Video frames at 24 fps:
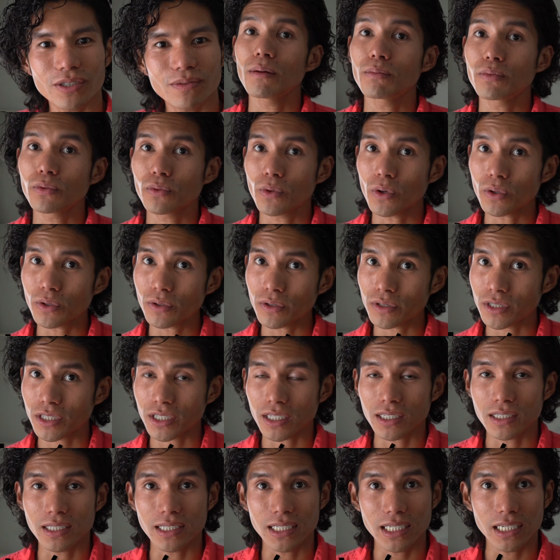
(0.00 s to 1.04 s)
A brokerage
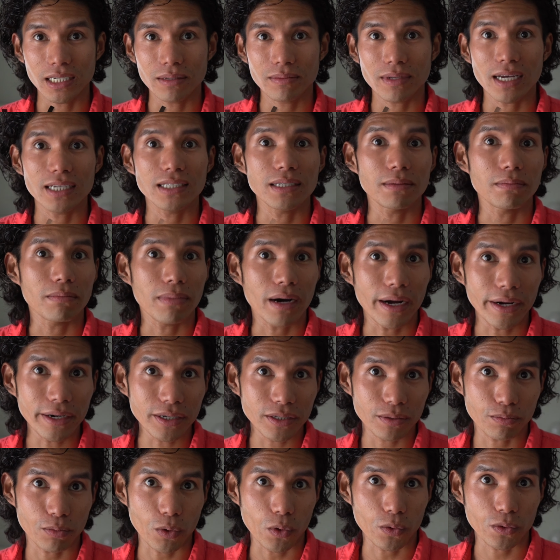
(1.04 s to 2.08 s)
is deemed as a
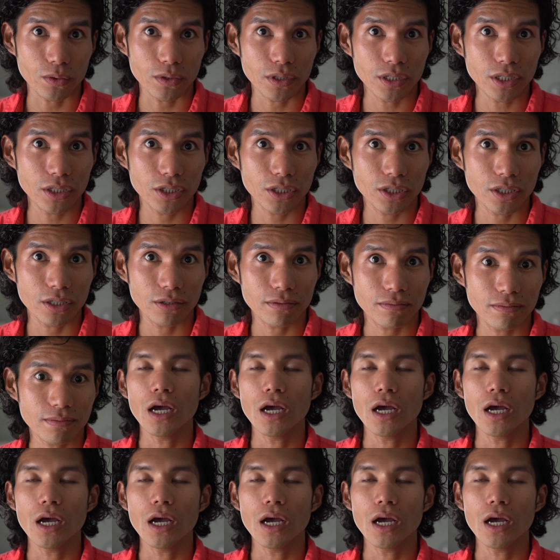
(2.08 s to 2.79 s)
buyer's brokerage